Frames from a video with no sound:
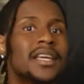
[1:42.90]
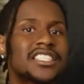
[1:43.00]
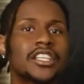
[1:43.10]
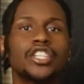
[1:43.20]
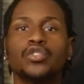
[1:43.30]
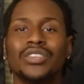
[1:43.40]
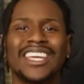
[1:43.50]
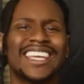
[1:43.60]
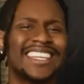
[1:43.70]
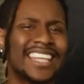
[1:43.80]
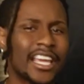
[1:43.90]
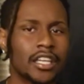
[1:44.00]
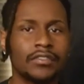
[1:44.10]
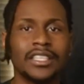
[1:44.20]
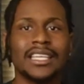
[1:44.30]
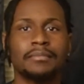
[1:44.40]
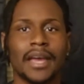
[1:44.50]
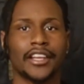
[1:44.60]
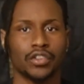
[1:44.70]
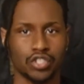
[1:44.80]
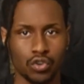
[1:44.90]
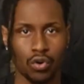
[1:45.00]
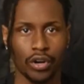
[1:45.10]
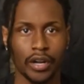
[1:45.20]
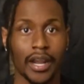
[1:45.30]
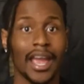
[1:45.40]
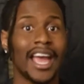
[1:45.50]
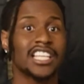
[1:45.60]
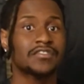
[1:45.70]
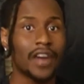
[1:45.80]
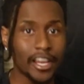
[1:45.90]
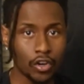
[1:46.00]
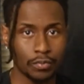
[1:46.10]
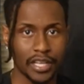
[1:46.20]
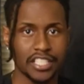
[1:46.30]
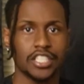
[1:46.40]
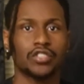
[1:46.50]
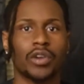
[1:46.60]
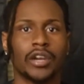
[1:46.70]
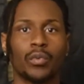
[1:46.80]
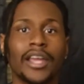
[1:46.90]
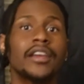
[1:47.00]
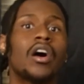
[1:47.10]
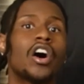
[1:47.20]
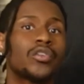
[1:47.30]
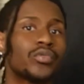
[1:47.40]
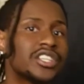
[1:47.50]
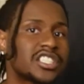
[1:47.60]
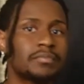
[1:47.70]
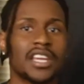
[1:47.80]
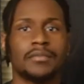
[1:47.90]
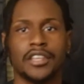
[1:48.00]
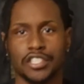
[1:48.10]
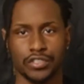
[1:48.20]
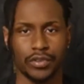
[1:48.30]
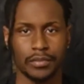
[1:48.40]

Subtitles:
a due date can negatively impact your score, as FICO places greater weight on recent payment history.